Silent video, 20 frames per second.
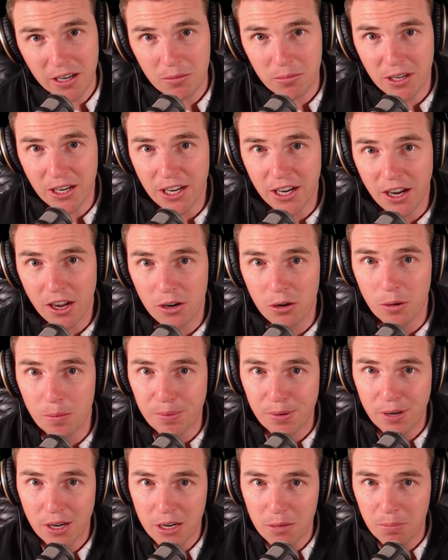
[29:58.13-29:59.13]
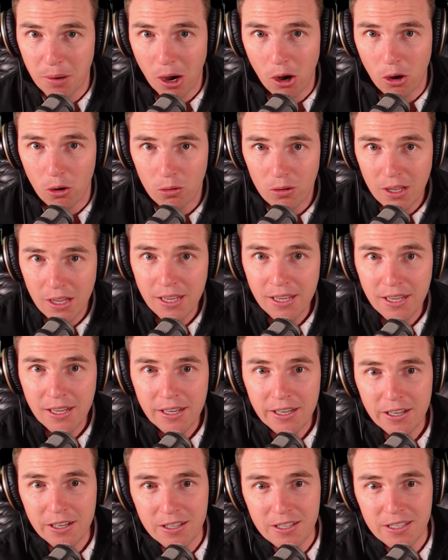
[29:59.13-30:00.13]
I'm going to go to a pre poll
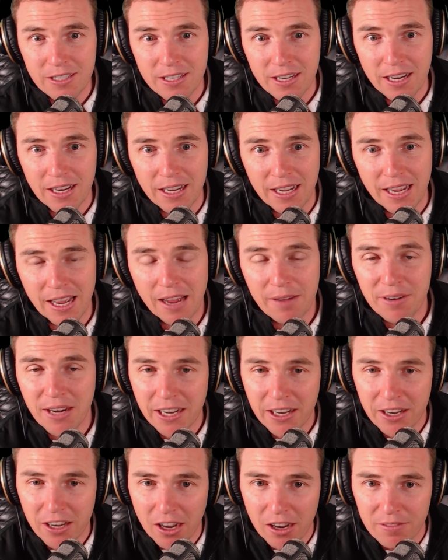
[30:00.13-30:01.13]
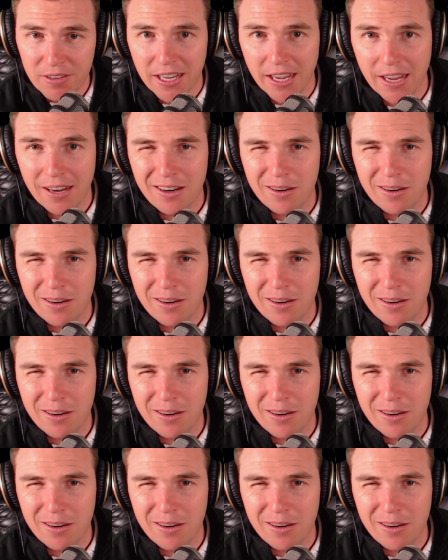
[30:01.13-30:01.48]
because uh, I haven't had COVID yet.